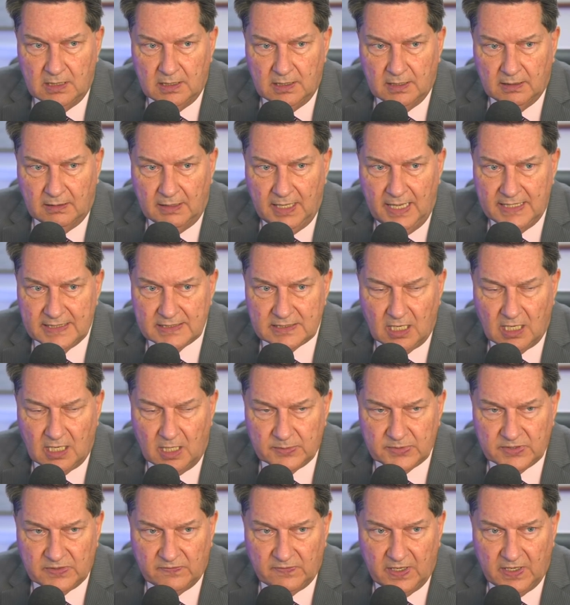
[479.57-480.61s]
The last
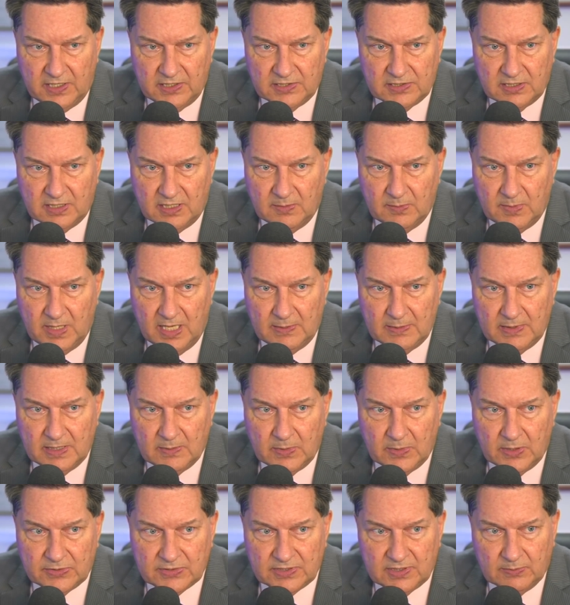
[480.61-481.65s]
observation, and maybe the
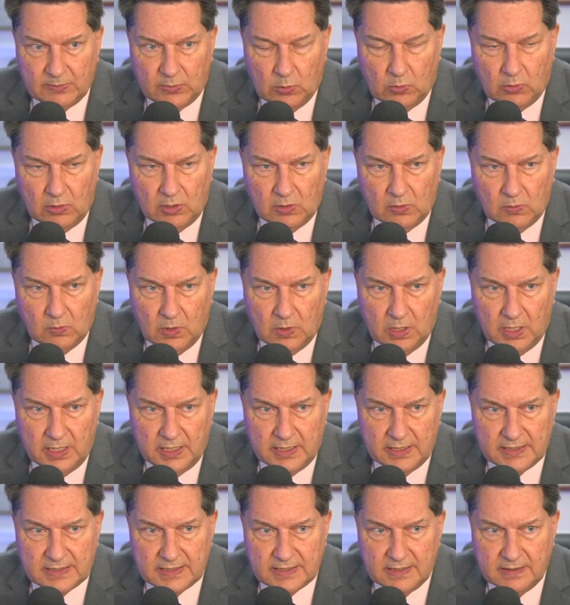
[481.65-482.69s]
most important one,
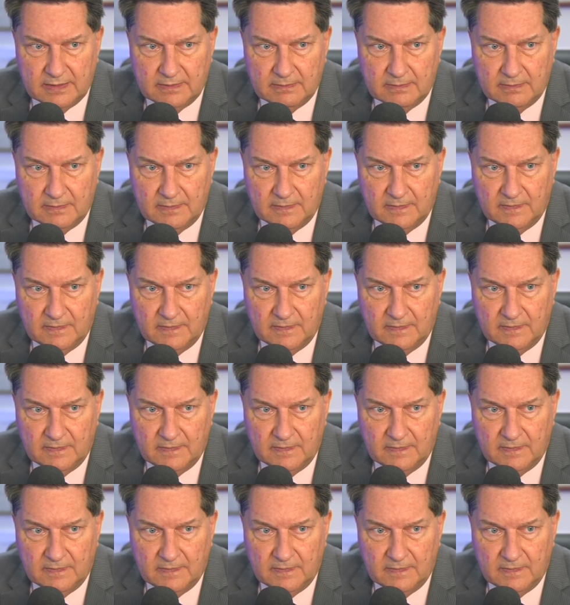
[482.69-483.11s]
is that